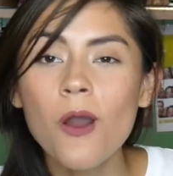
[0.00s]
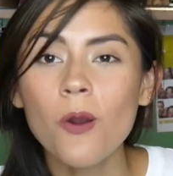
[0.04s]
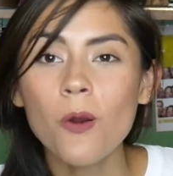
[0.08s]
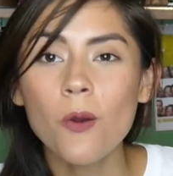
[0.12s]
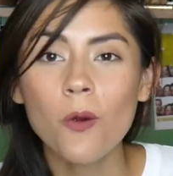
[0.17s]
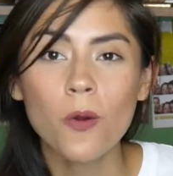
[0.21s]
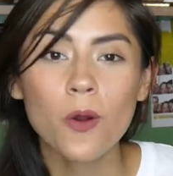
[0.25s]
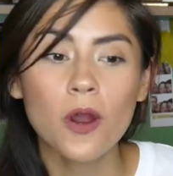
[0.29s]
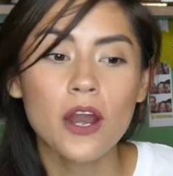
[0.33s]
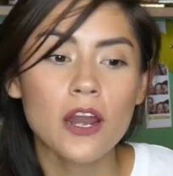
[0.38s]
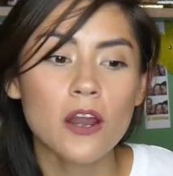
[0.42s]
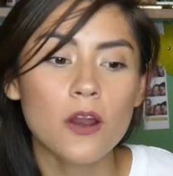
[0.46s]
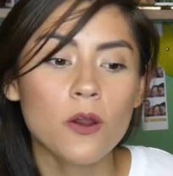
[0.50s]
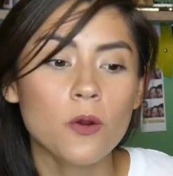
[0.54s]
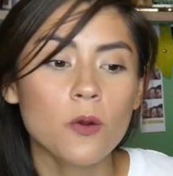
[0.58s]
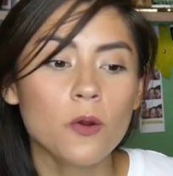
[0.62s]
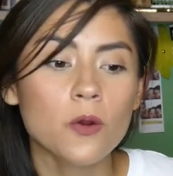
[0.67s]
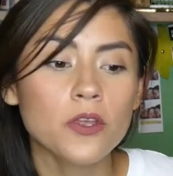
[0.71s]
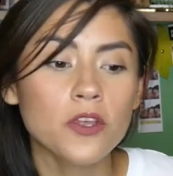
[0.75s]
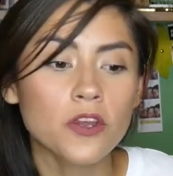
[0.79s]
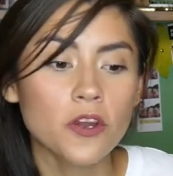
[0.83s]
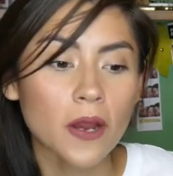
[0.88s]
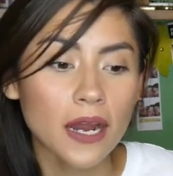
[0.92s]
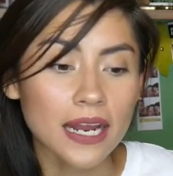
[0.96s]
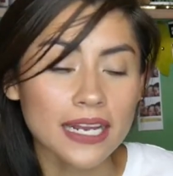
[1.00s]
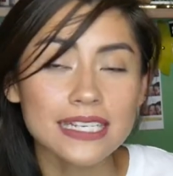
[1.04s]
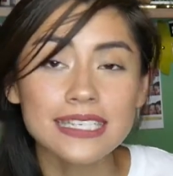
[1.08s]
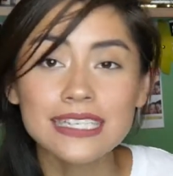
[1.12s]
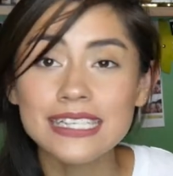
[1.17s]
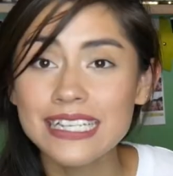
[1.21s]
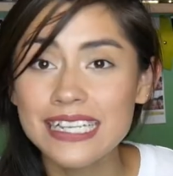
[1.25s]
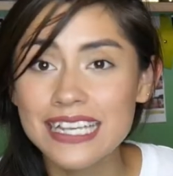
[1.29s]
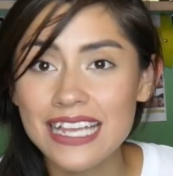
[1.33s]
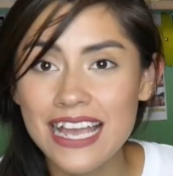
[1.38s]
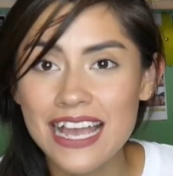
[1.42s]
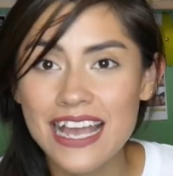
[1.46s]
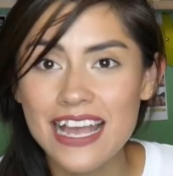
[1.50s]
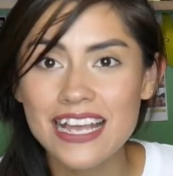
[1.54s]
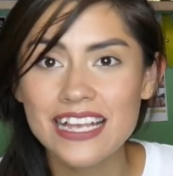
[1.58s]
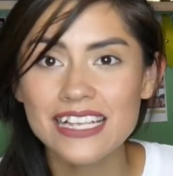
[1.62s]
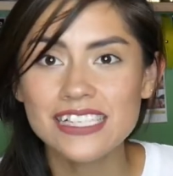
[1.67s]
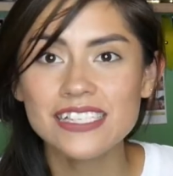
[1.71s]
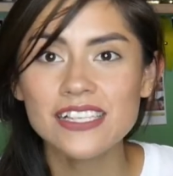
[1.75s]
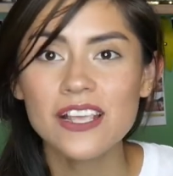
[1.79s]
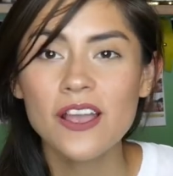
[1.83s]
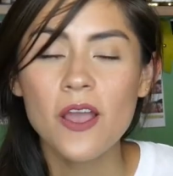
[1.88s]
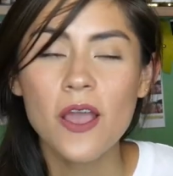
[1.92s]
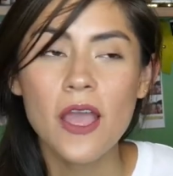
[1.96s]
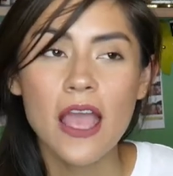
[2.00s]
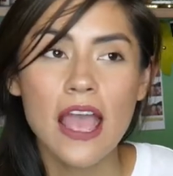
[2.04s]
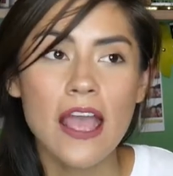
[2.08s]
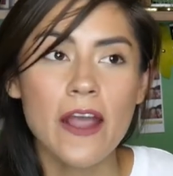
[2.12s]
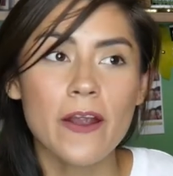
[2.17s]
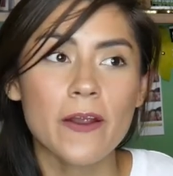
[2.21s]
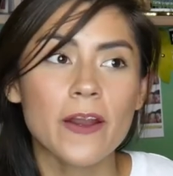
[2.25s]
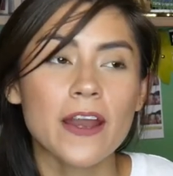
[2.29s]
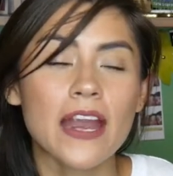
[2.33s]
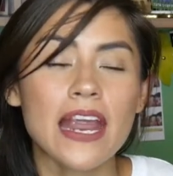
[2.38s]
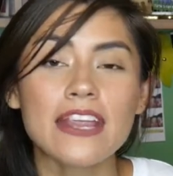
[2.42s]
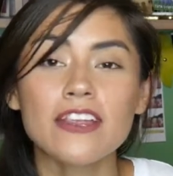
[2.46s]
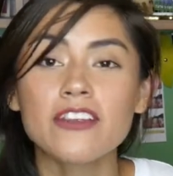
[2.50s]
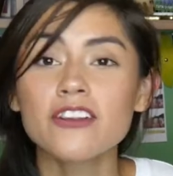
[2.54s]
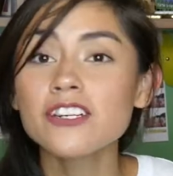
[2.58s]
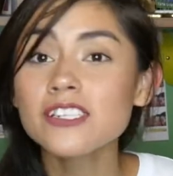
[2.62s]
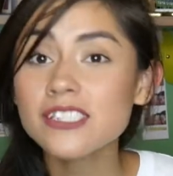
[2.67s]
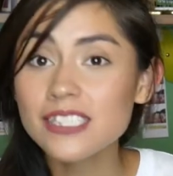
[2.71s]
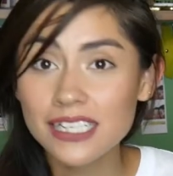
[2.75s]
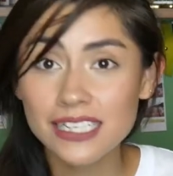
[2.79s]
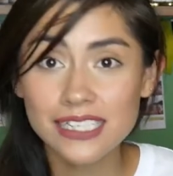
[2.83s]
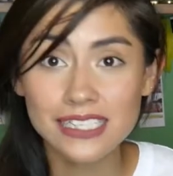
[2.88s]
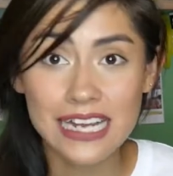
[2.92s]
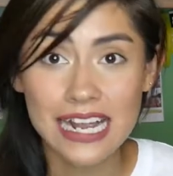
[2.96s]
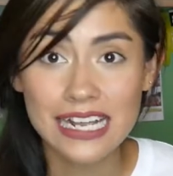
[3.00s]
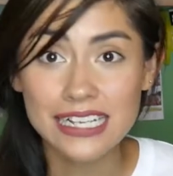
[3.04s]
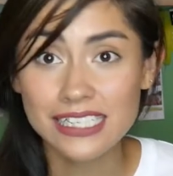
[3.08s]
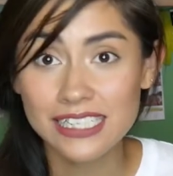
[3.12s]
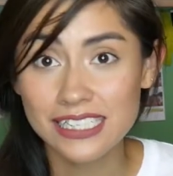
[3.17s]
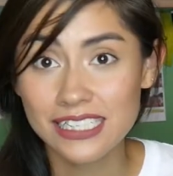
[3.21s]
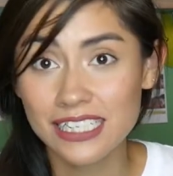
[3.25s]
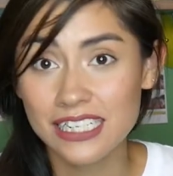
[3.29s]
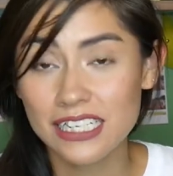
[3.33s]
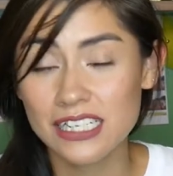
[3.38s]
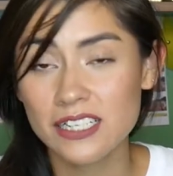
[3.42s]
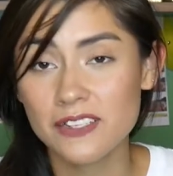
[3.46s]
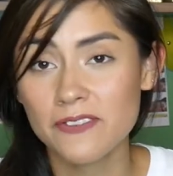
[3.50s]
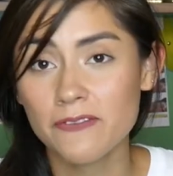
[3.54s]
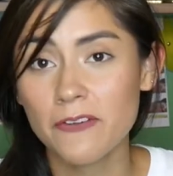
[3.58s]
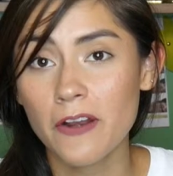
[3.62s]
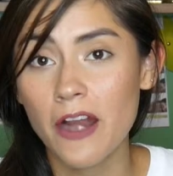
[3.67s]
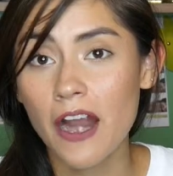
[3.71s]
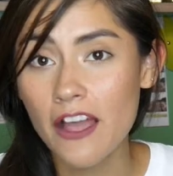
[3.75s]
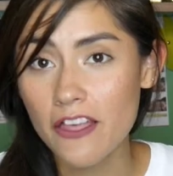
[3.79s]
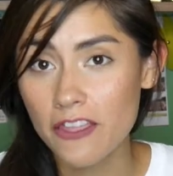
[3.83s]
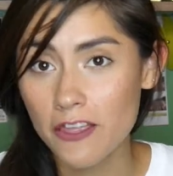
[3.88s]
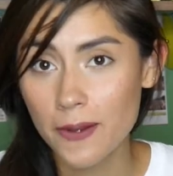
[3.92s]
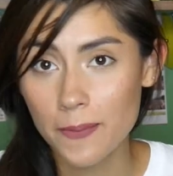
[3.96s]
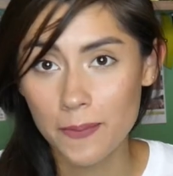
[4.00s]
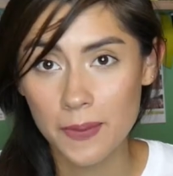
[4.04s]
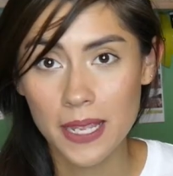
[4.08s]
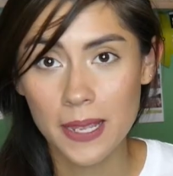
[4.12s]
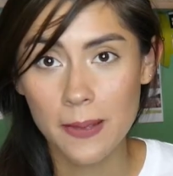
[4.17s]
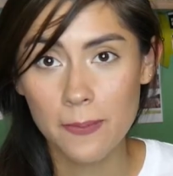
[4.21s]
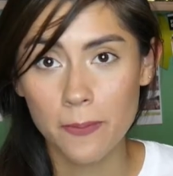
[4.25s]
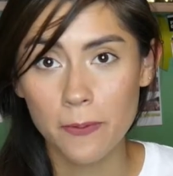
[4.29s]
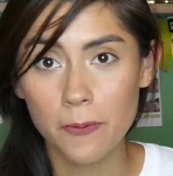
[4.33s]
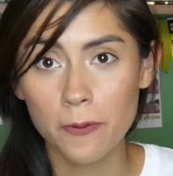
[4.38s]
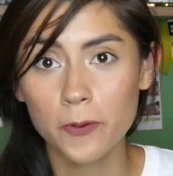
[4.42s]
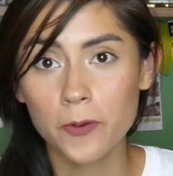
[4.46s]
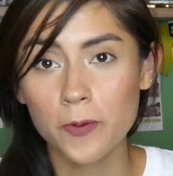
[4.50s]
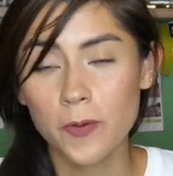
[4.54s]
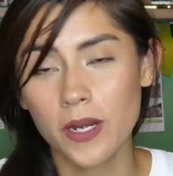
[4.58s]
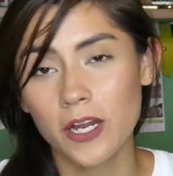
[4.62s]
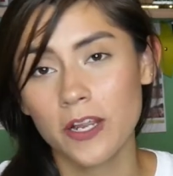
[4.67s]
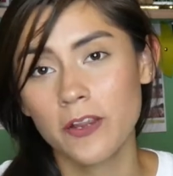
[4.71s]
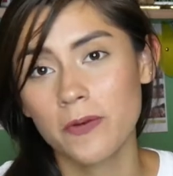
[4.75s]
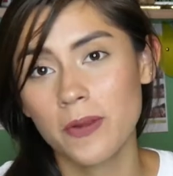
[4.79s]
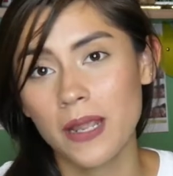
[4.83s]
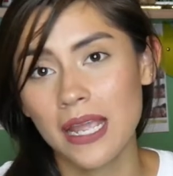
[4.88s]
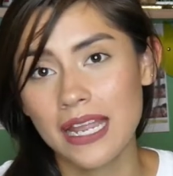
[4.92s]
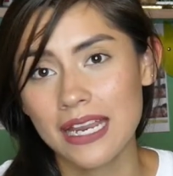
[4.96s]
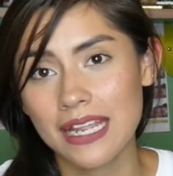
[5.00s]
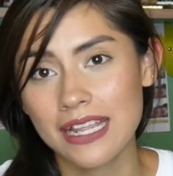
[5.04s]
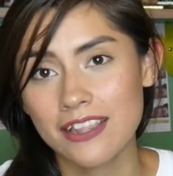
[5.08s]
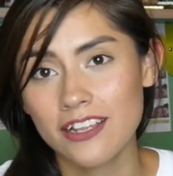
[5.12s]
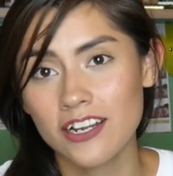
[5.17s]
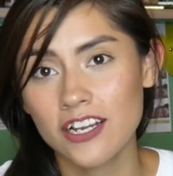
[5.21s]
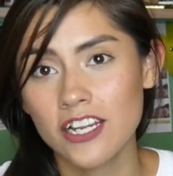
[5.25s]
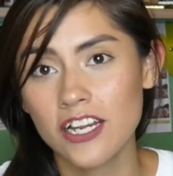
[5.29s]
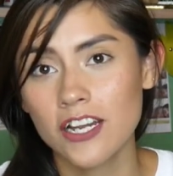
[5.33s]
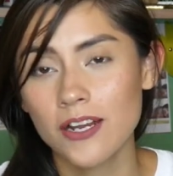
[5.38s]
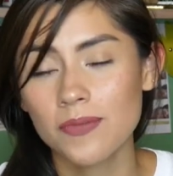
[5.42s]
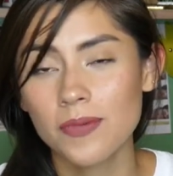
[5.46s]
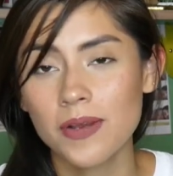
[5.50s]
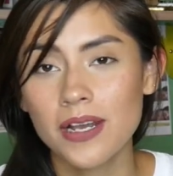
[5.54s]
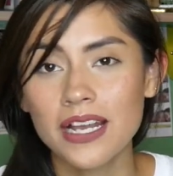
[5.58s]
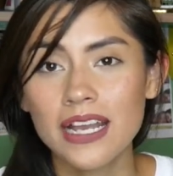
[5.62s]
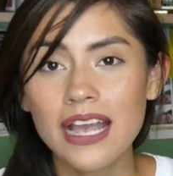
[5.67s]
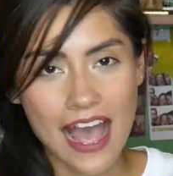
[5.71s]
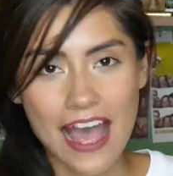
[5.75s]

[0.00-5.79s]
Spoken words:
or your ideas or your suggestions for other people who are creating their yearbook.